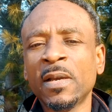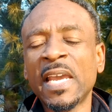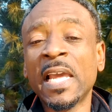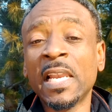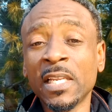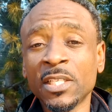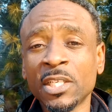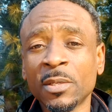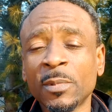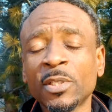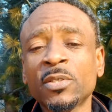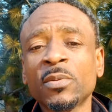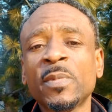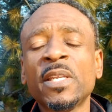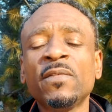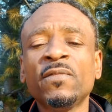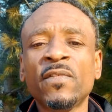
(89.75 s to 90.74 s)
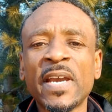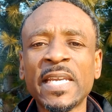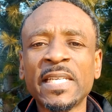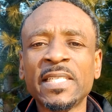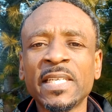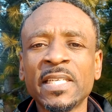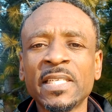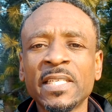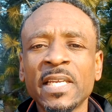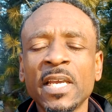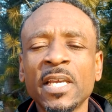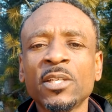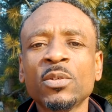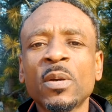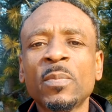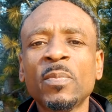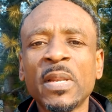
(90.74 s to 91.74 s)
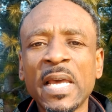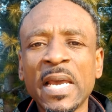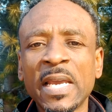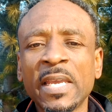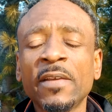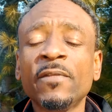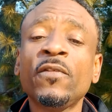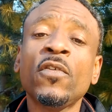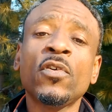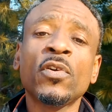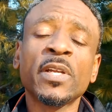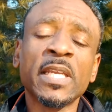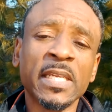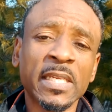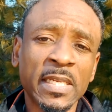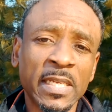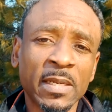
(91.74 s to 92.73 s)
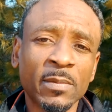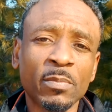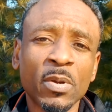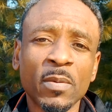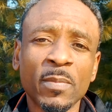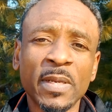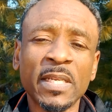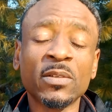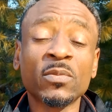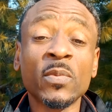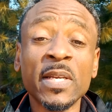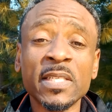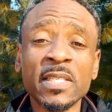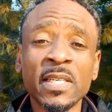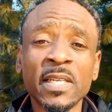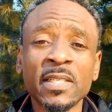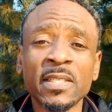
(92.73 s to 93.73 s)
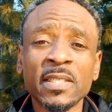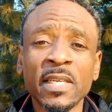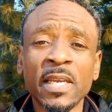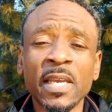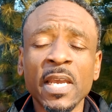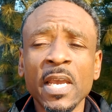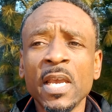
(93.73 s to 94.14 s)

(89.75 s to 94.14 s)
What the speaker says: eligible to be invited to apply for Canadian permanent residency.